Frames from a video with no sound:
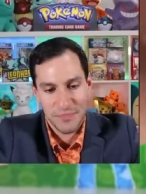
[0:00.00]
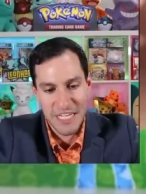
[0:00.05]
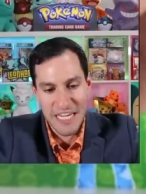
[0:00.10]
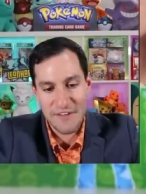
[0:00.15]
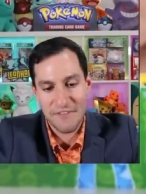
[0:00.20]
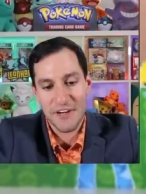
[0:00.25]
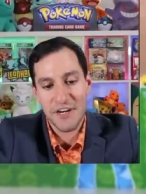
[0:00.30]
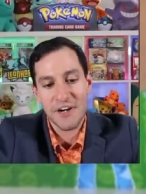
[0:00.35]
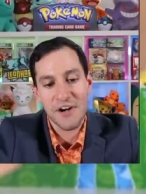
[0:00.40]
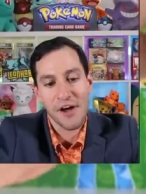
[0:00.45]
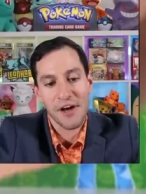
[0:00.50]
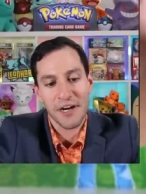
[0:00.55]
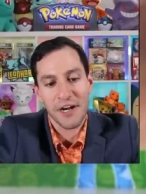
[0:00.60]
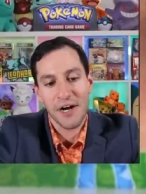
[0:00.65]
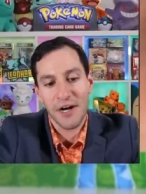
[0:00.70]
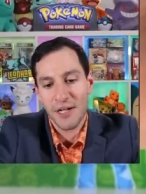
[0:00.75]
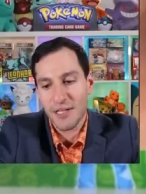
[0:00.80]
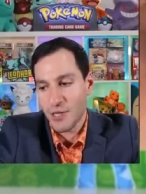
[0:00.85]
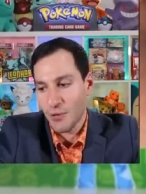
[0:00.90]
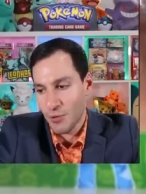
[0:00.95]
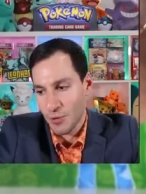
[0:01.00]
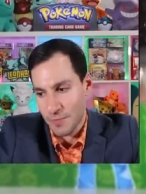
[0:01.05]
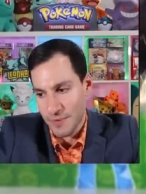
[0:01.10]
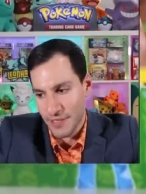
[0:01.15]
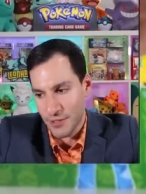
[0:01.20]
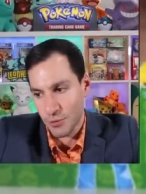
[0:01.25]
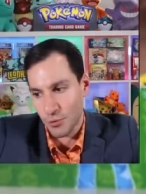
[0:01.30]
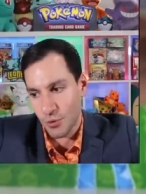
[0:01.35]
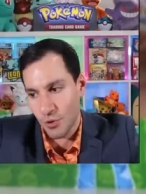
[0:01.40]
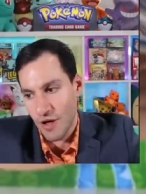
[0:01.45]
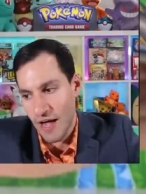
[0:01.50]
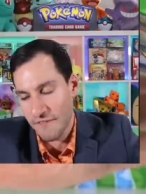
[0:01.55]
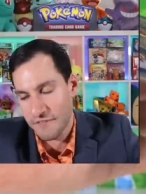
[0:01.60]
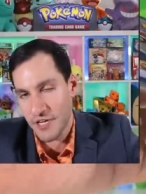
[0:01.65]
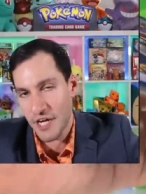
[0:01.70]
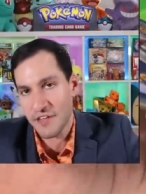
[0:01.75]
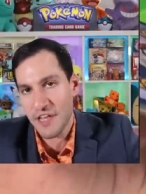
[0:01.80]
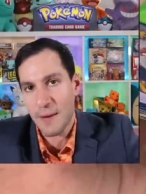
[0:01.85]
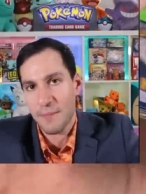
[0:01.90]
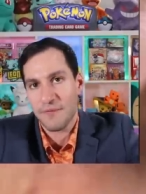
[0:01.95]
Even a non-holo would be cool. I've
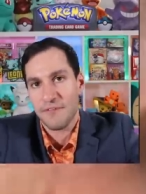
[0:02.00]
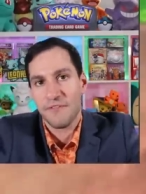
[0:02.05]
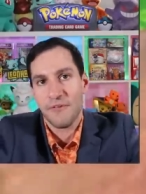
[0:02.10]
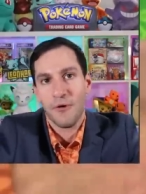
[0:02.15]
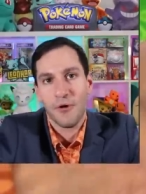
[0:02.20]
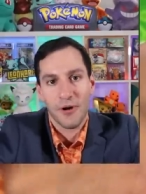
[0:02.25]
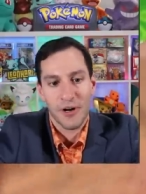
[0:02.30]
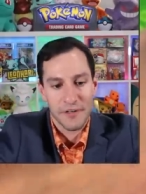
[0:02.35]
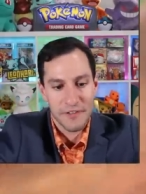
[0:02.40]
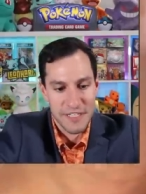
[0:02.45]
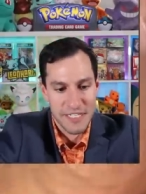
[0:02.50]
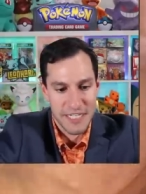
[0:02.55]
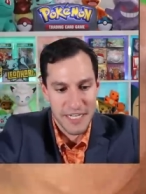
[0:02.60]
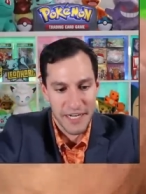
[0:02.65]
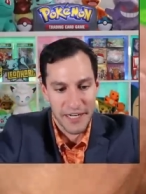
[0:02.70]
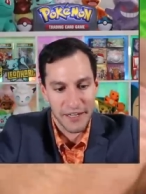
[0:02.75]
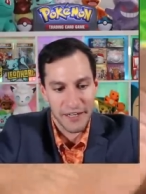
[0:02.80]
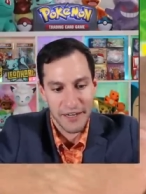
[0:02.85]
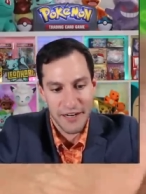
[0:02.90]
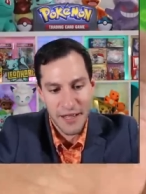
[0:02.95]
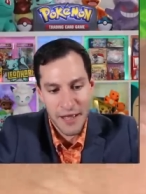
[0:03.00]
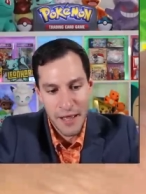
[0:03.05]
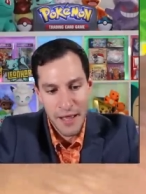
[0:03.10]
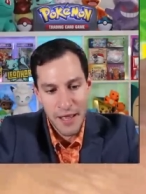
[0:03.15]
done that before this year,